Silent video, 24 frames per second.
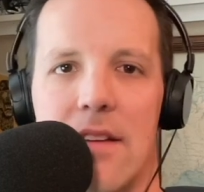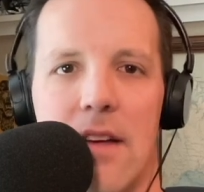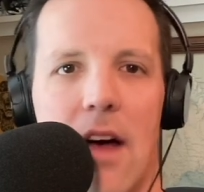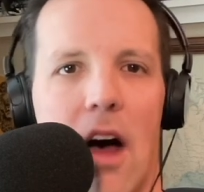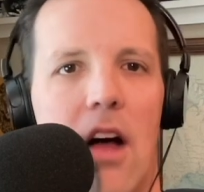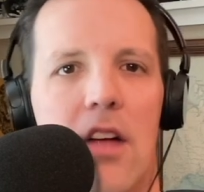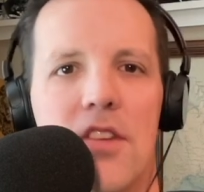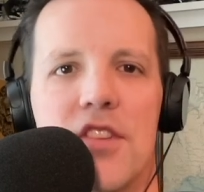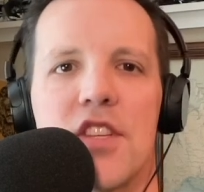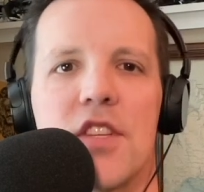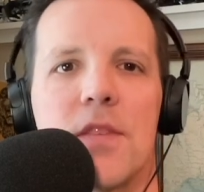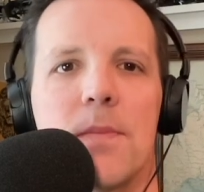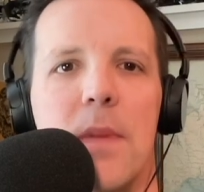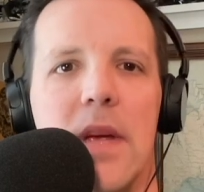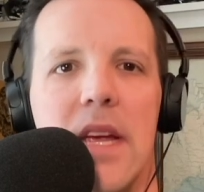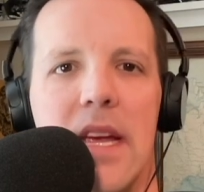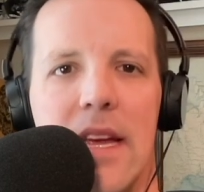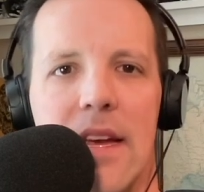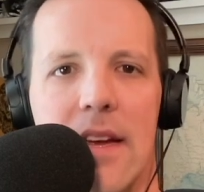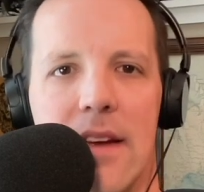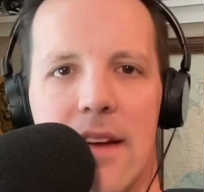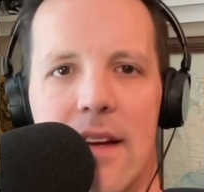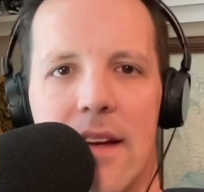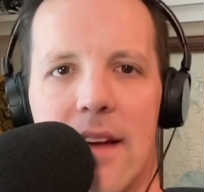I'll just
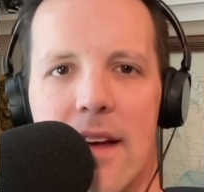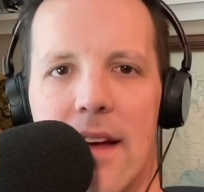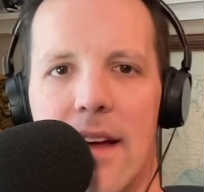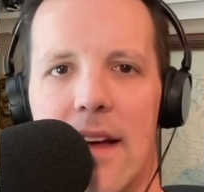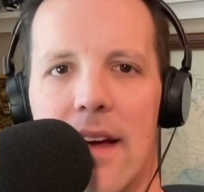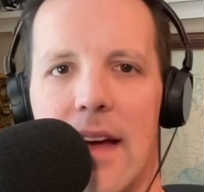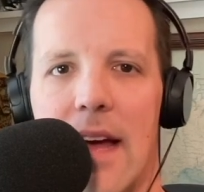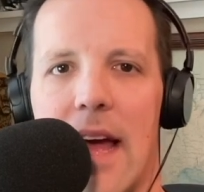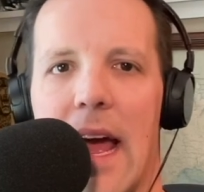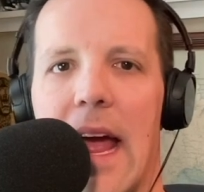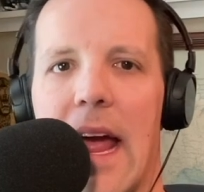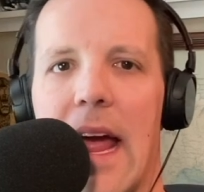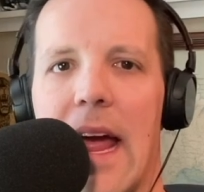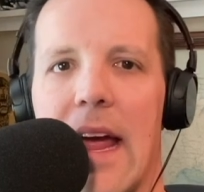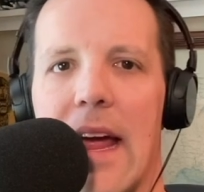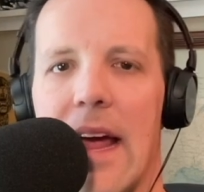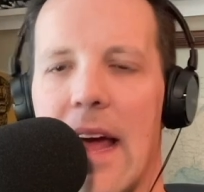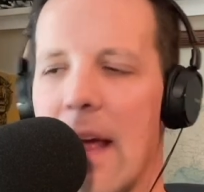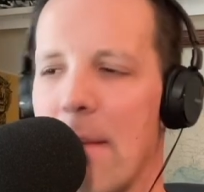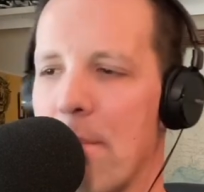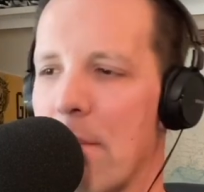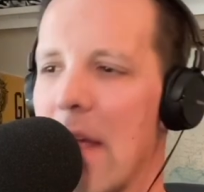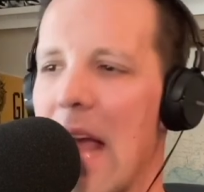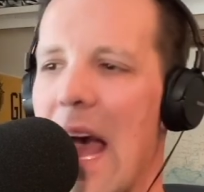be
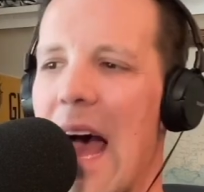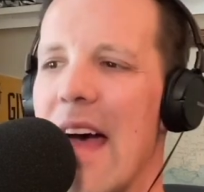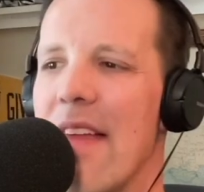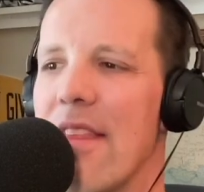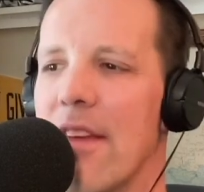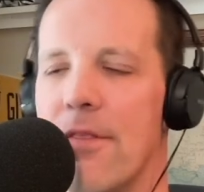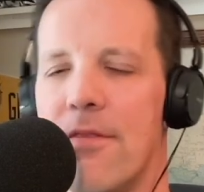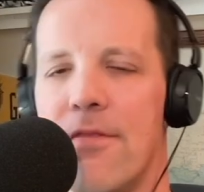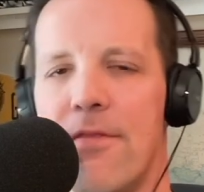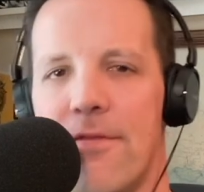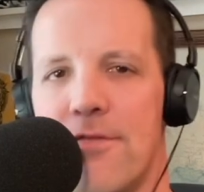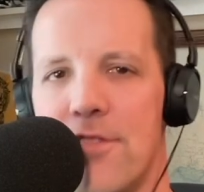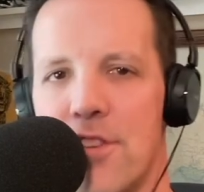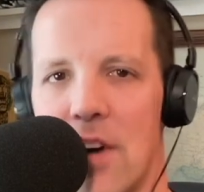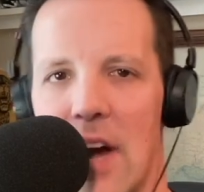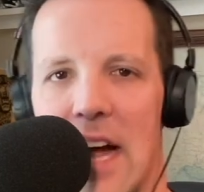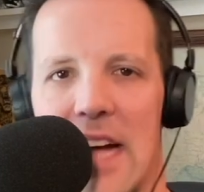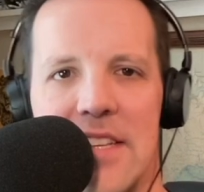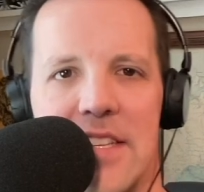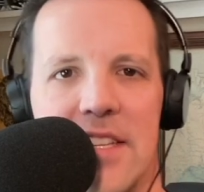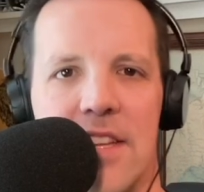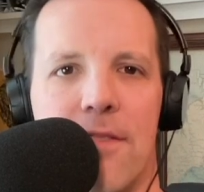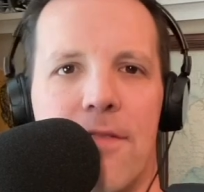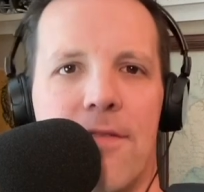a guy that
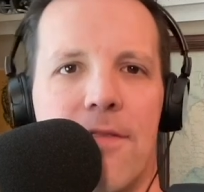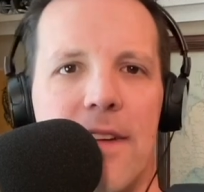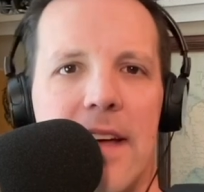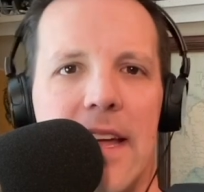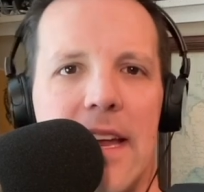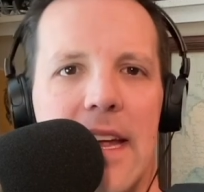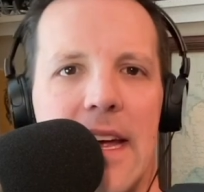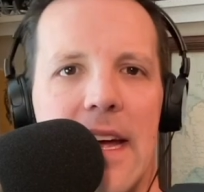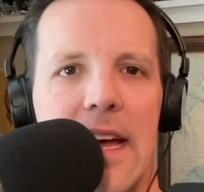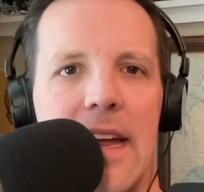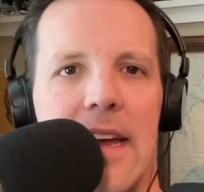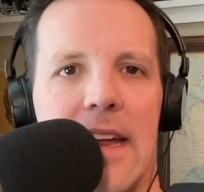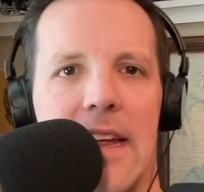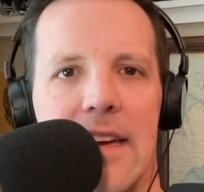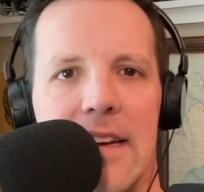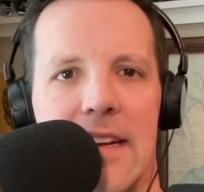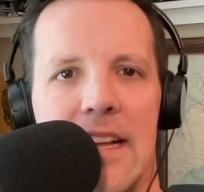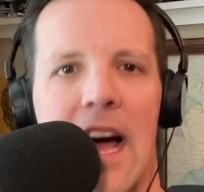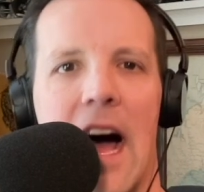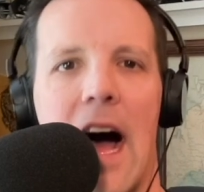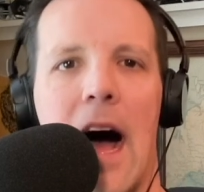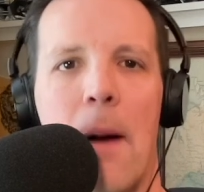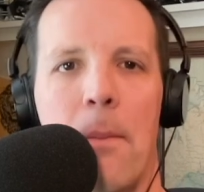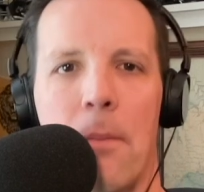tries to fit in and
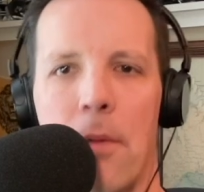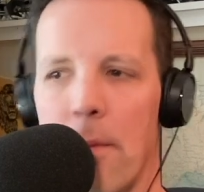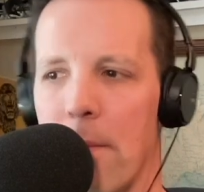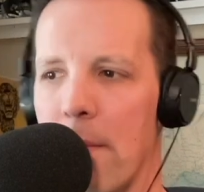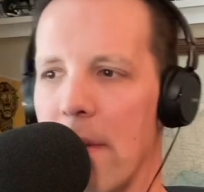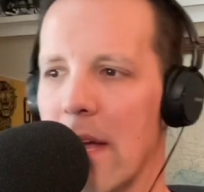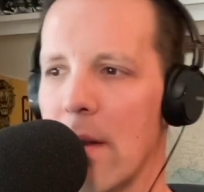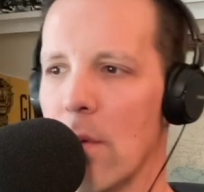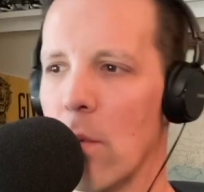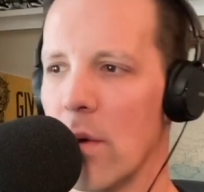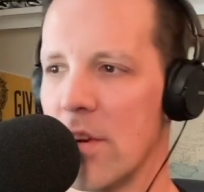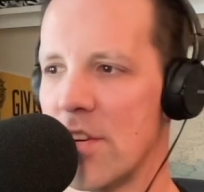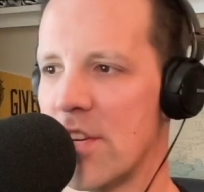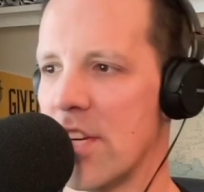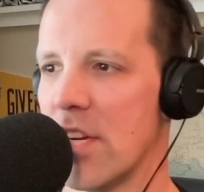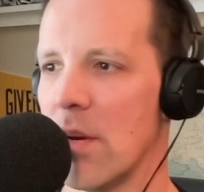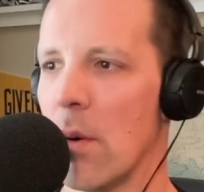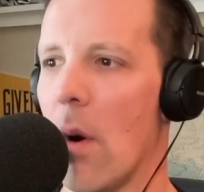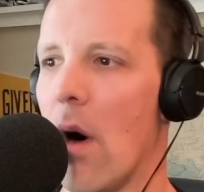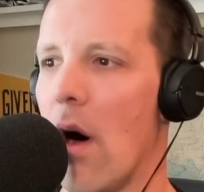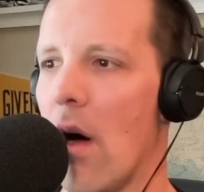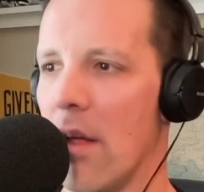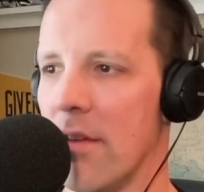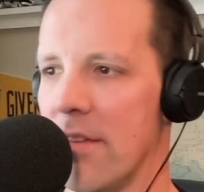compliment what
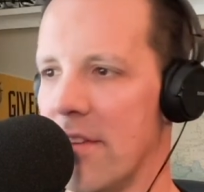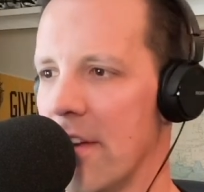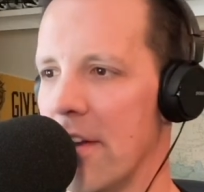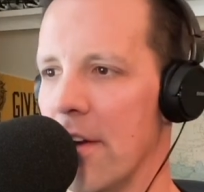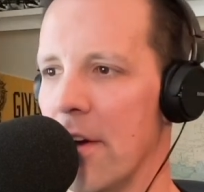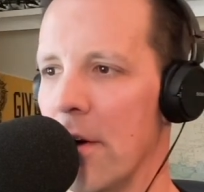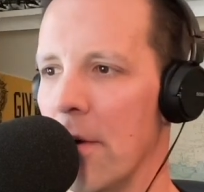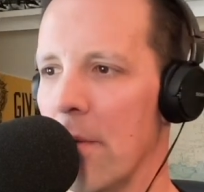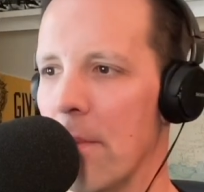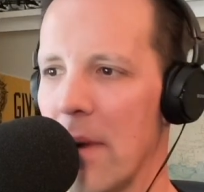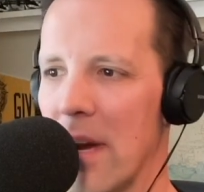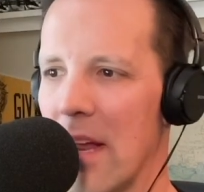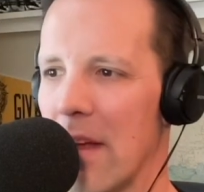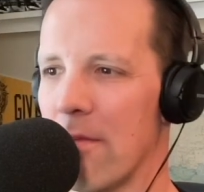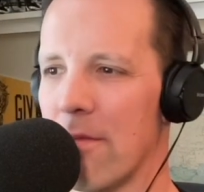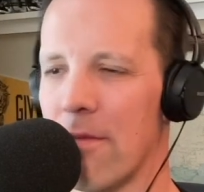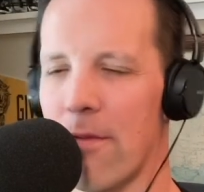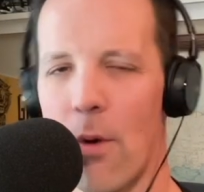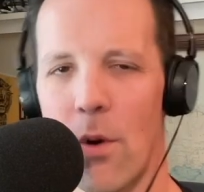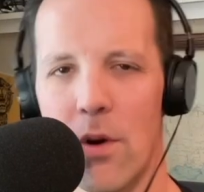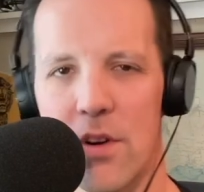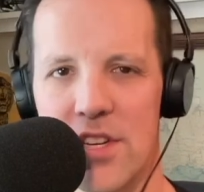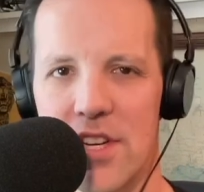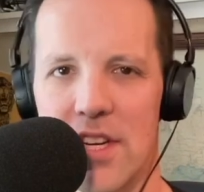you all do. But
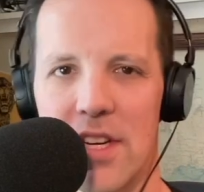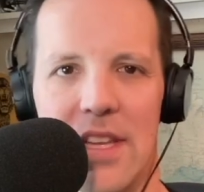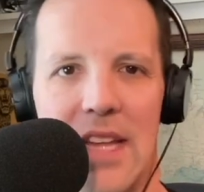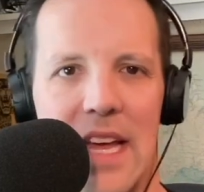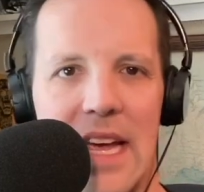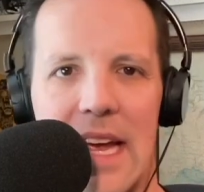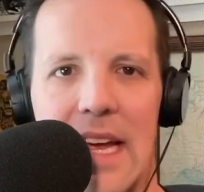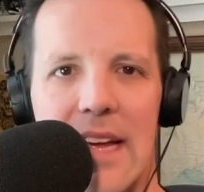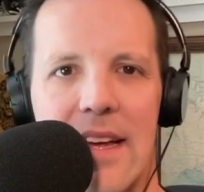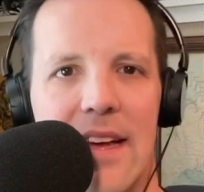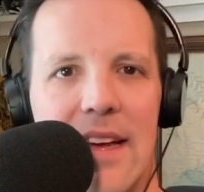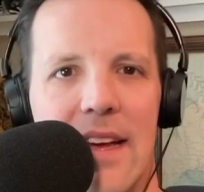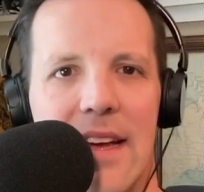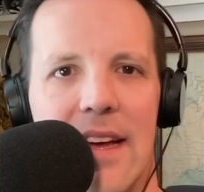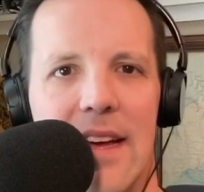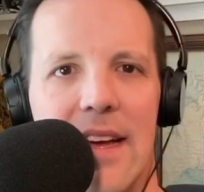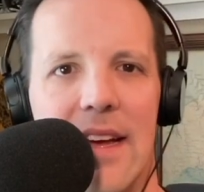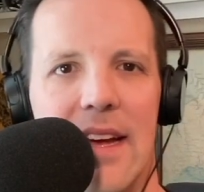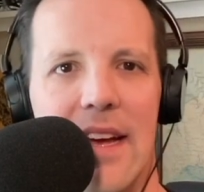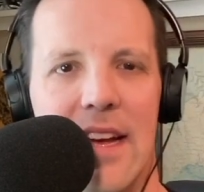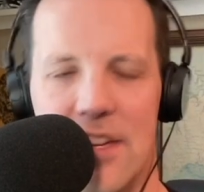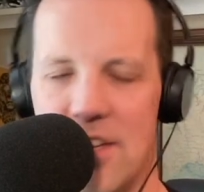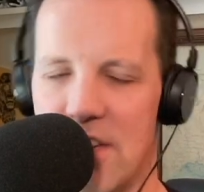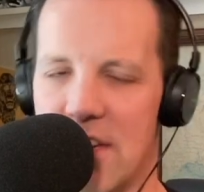unfortunately,
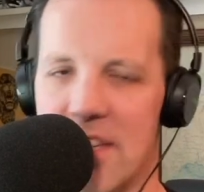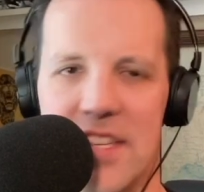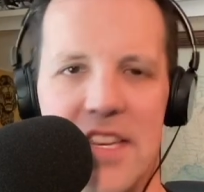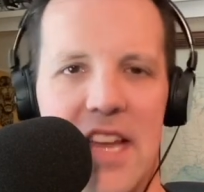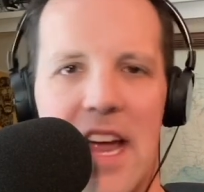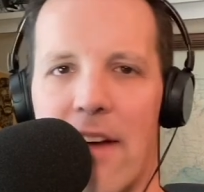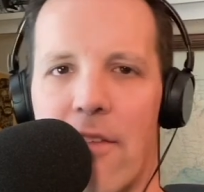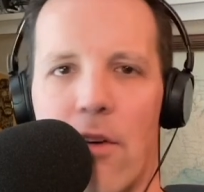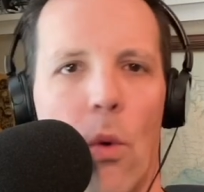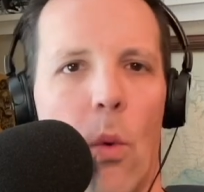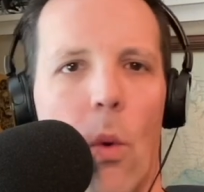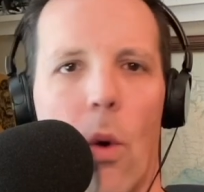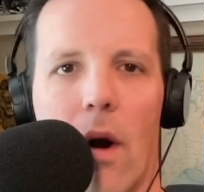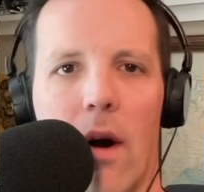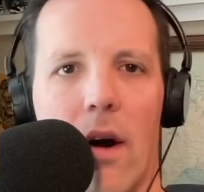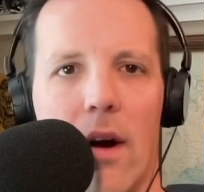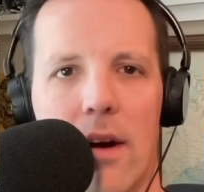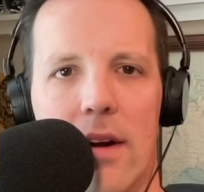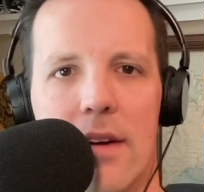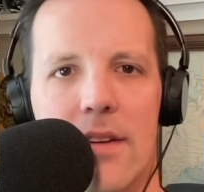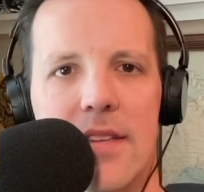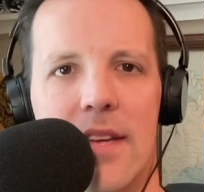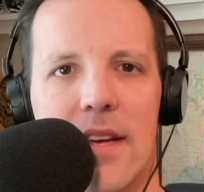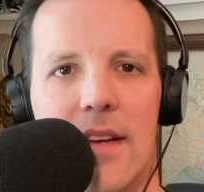it just never
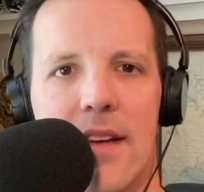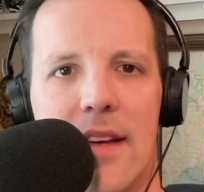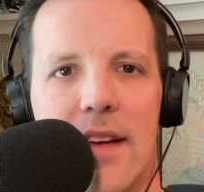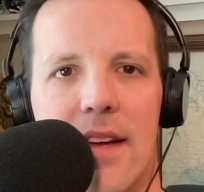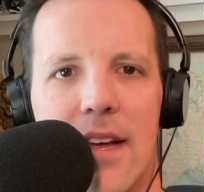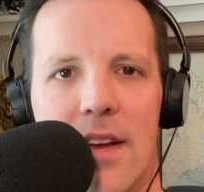worked.